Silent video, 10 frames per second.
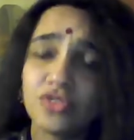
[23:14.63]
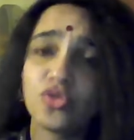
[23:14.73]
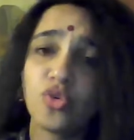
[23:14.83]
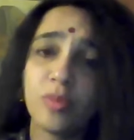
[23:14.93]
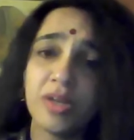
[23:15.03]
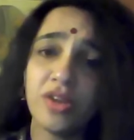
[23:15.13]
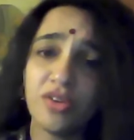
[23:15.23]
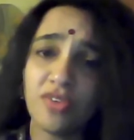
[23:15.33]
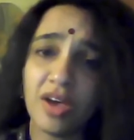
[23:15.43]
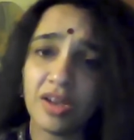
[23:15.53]
so many of
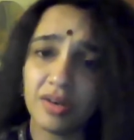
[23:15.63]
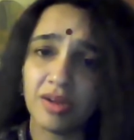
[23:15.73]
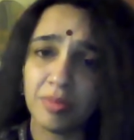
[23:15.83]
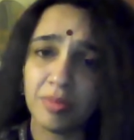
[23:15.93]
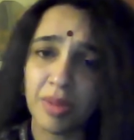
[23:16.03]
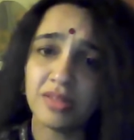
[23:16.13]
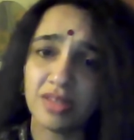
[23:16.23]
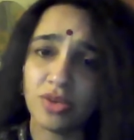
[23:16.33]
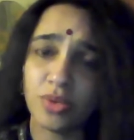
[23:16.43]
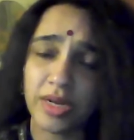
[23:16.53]
our uh, plants
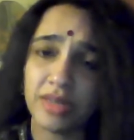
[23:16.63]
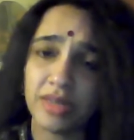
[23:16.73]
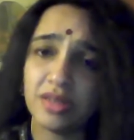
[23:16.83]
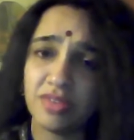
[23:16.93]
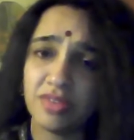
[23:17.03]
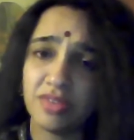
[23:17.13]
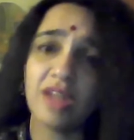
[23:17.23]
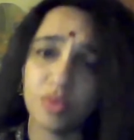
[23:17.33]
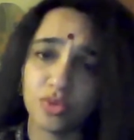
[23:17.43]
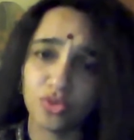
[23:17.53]
are located in
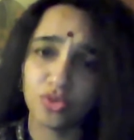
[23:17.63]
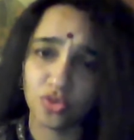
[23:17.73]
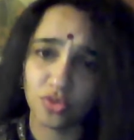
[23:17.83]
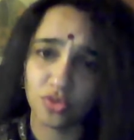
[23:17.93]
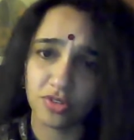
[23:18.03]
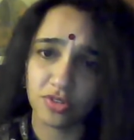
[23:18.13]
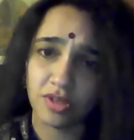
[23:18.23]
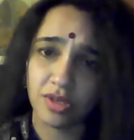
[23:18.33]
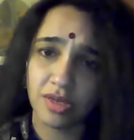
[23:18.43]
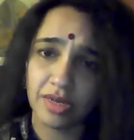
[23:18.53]
flood-prone zones,
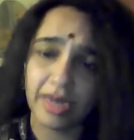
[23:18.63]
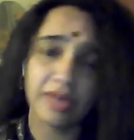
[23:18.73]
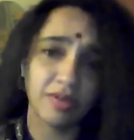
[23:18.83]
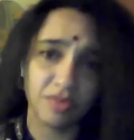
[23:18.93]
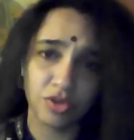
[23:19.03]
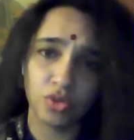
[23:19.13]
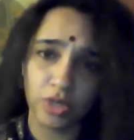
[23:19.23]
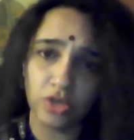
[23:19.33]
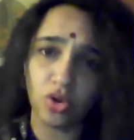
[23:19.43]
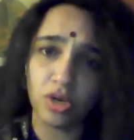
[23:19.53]
right? You can
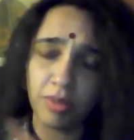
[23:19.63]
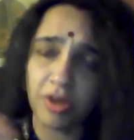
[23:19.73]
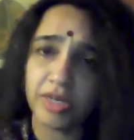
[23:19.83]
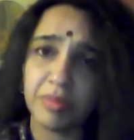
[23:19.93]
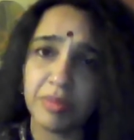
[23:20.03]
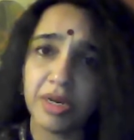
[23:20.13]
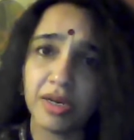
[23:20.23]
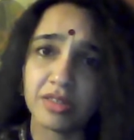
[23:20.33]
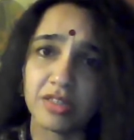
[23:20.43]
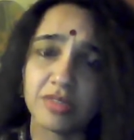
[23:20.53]
talk about
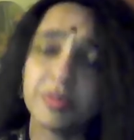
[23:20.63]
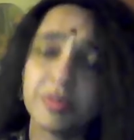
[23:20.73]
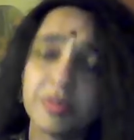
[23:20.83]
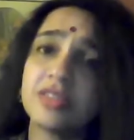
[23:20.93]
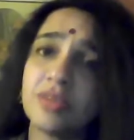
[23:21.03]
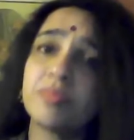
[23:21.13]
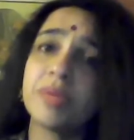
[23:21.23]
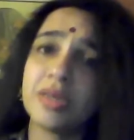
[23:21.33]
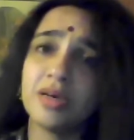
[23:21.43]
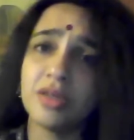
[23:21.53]
immediate risk, but there's a
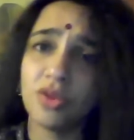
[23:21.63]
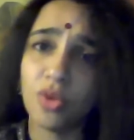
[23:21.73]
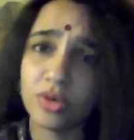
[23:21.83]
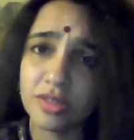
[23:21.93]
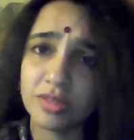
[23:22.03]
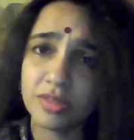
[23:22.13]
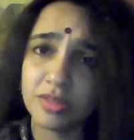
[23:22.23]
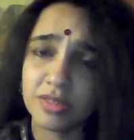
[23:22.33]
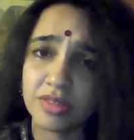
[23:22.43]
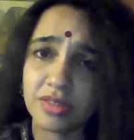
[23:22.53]
bigger long-term
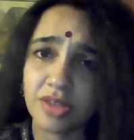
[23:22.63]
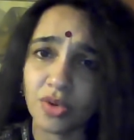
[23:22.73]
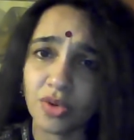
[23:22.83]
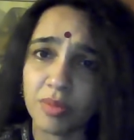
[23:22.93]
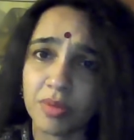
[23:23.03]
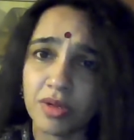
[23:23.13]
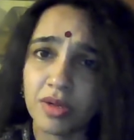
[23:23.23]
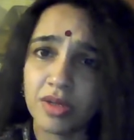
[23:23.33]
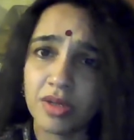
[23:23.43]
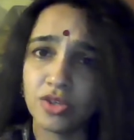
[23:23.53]
risk, Saurabh.
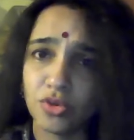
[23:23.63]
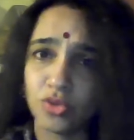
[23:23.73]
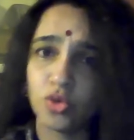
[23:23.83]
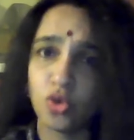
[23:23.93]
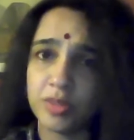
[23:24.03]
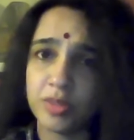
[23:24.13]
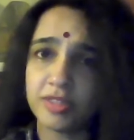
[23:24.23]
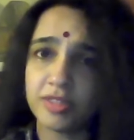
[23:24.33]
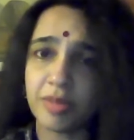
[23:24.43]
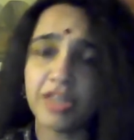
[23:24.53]
You know, mm-hmm. global
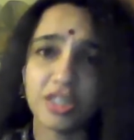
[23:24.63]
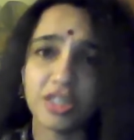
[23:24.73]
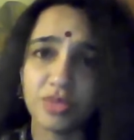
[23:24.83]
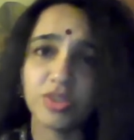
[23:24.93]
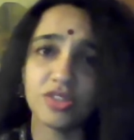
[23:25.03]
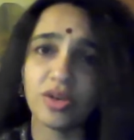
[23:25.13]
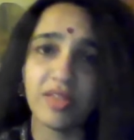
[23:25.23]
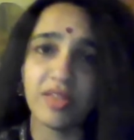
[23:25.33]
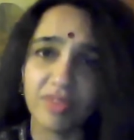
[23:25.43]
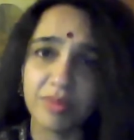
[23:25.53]
supply chain, which is on
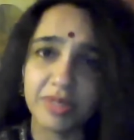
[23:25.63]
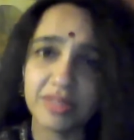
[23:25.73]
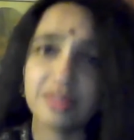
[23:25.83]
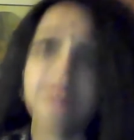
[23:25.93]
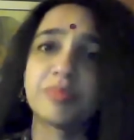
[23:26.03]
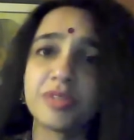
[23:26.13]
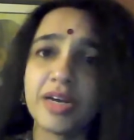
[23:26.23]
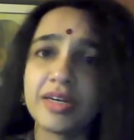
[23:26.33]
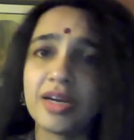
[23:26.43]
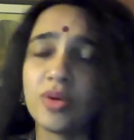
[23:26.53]
everybody's lips right
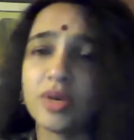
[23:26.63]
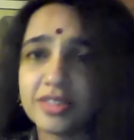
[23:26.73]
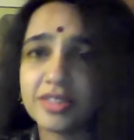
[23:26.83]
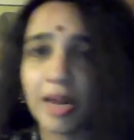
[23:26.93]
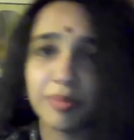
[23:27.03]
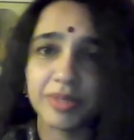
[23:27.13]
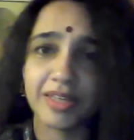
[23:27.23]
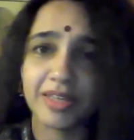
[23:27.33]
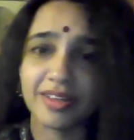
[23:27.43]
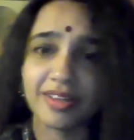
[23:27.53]
now, are resculpting,